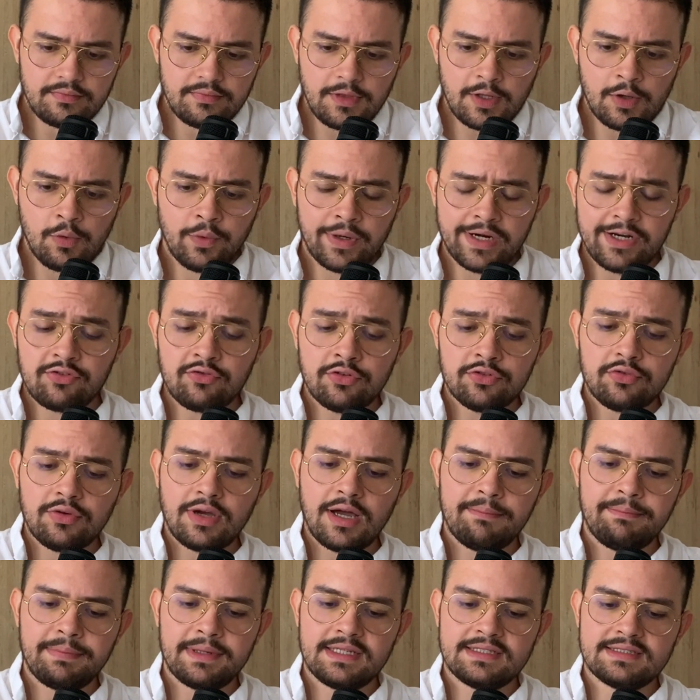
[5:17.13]
what is going to
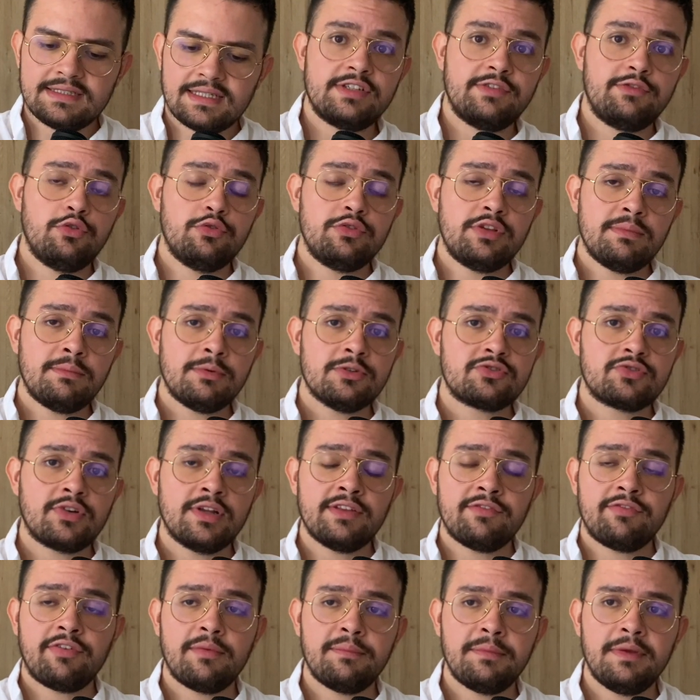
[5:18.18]
happen is that if you
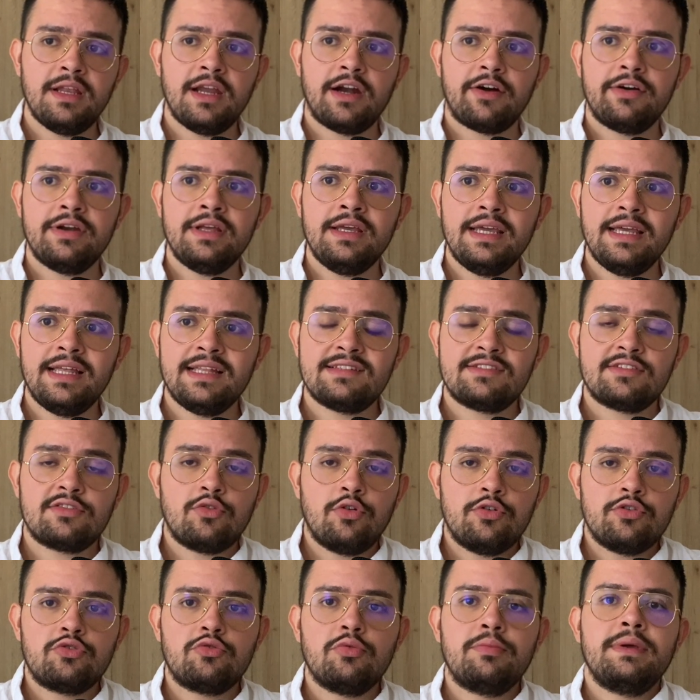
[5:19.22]
demonstrate familiarity, it's
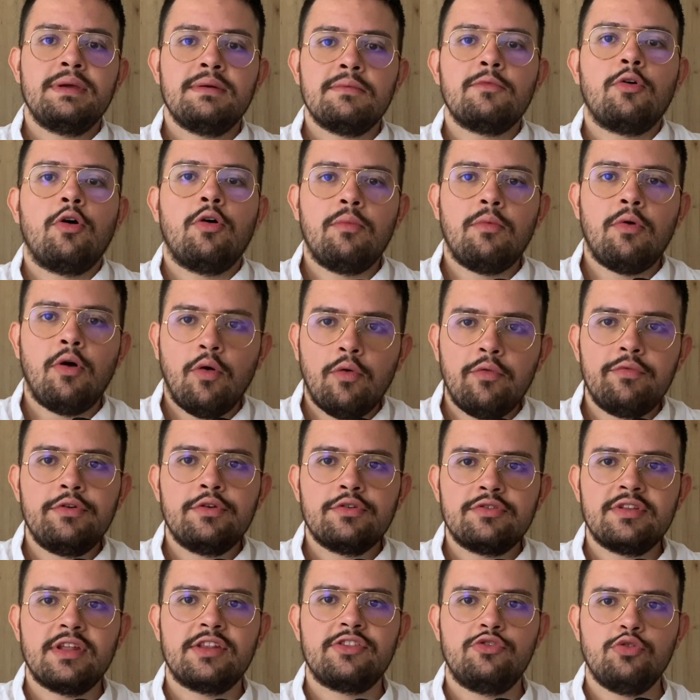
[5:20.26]
going to be
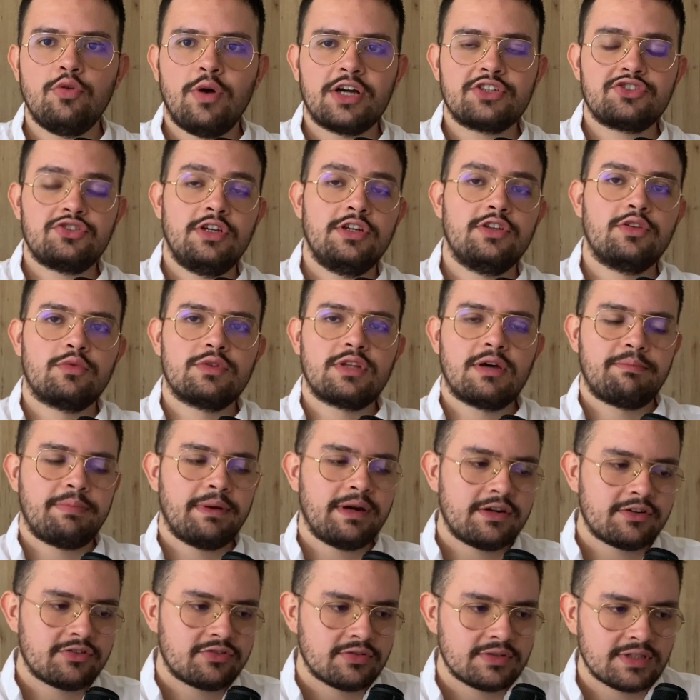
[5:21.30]
obvious that you actually know the
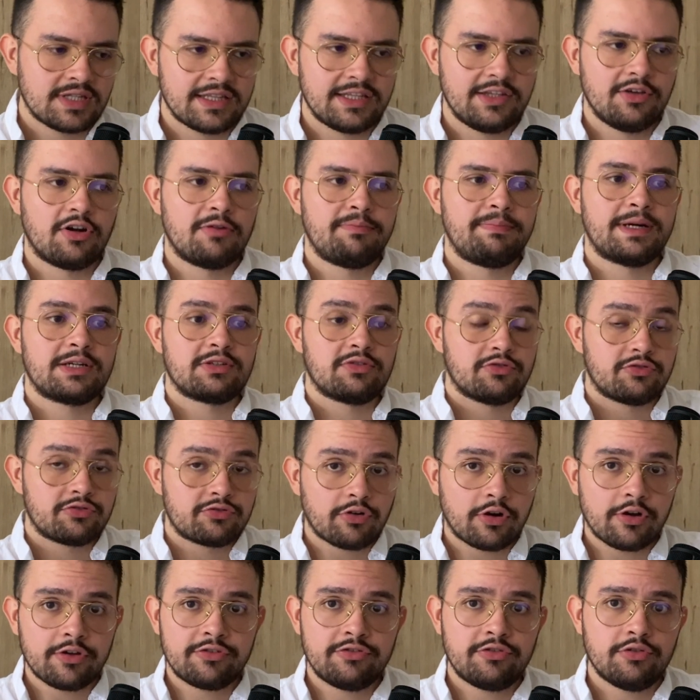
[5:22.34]
person, that the other person
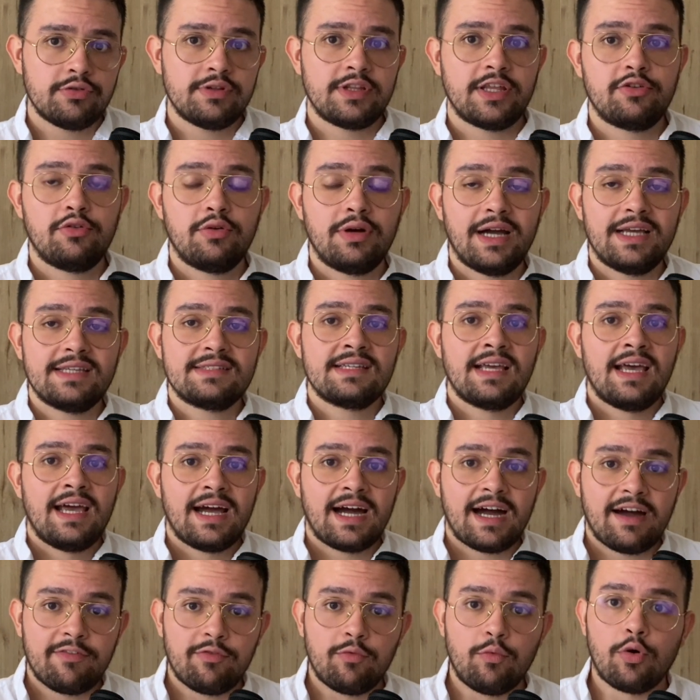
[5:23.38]
trusts you, that you guys
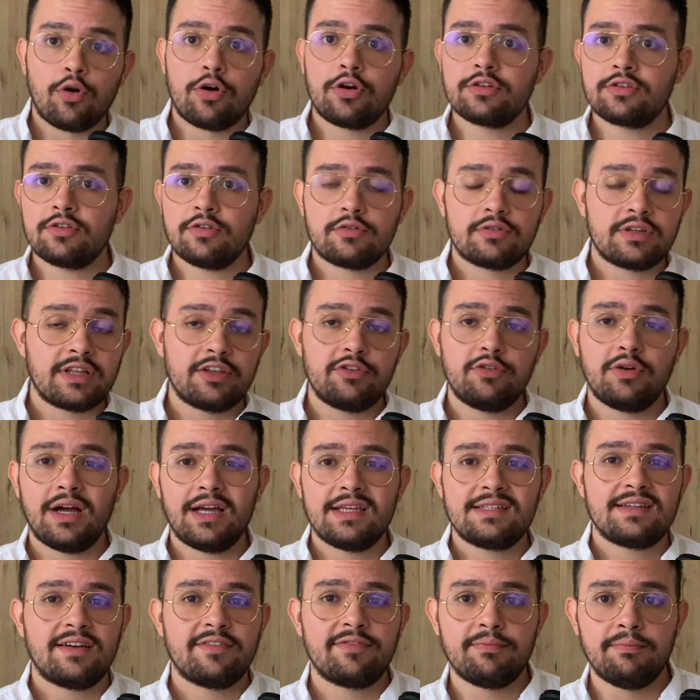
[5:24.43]
have worked or that you
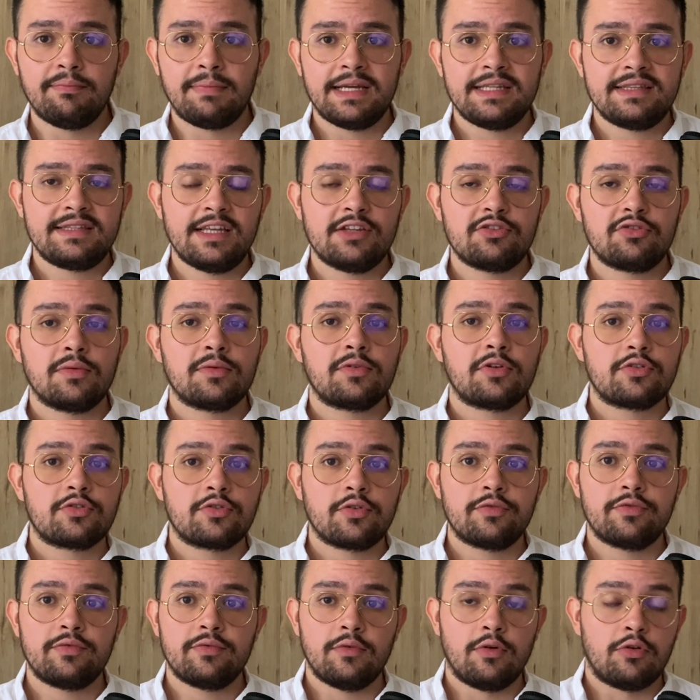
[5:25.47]
guys have maintained some sort
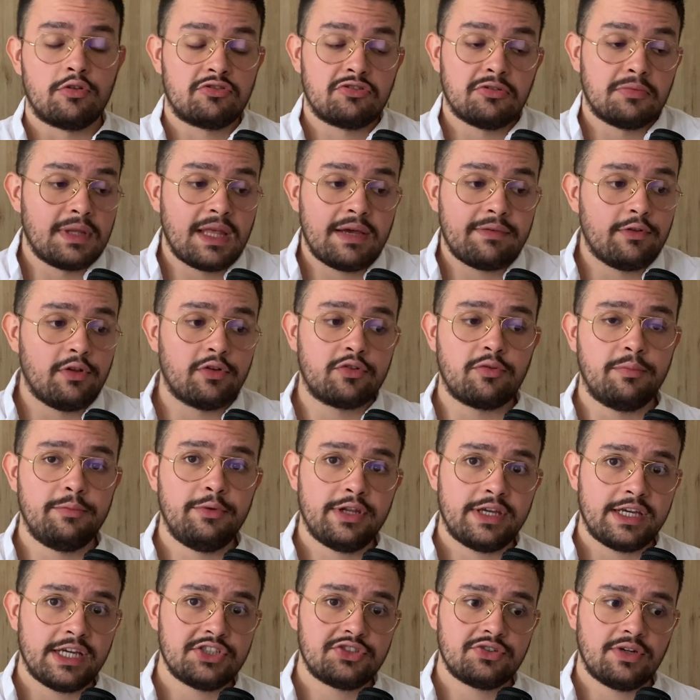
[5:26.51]
of or some level of
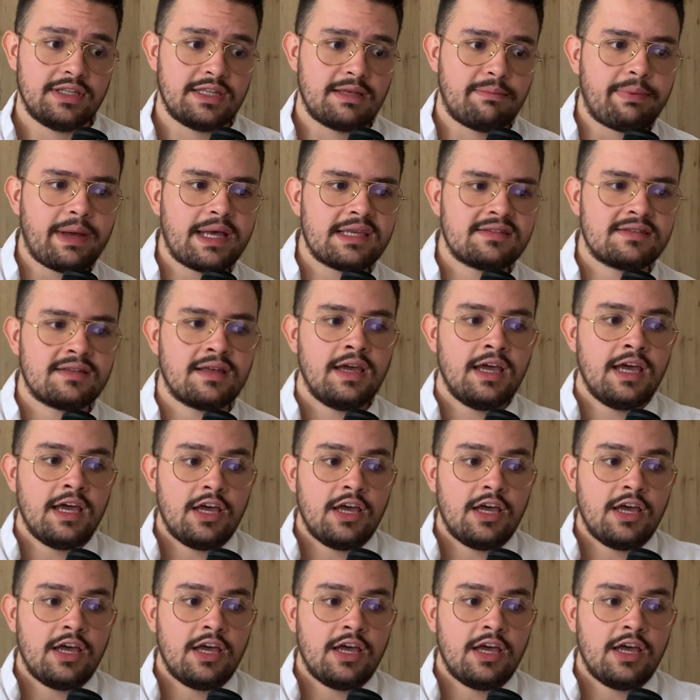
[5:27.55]
communication in the past.